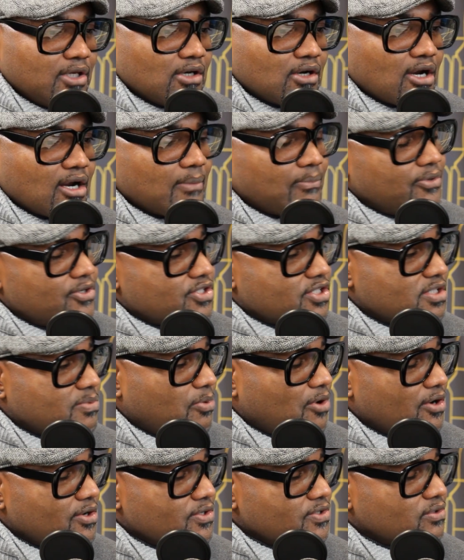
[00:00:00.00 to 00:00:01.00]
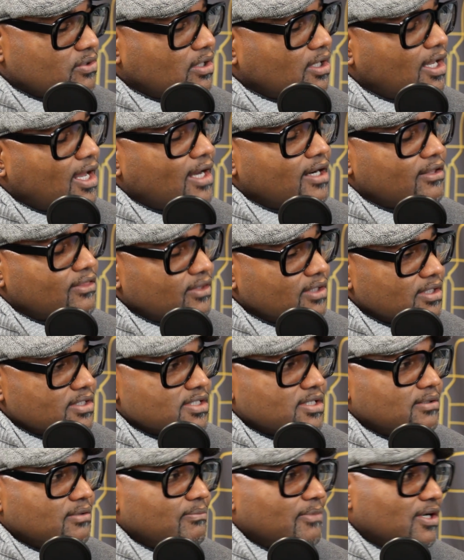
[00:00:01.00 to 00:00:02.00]
he and I are business partners on a lot of
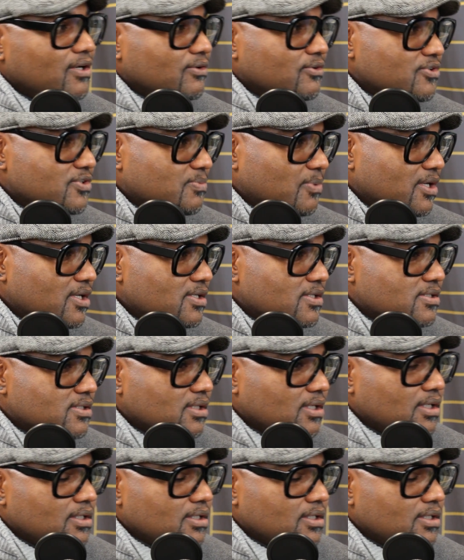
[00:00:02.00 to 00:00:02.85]
things in the medical space.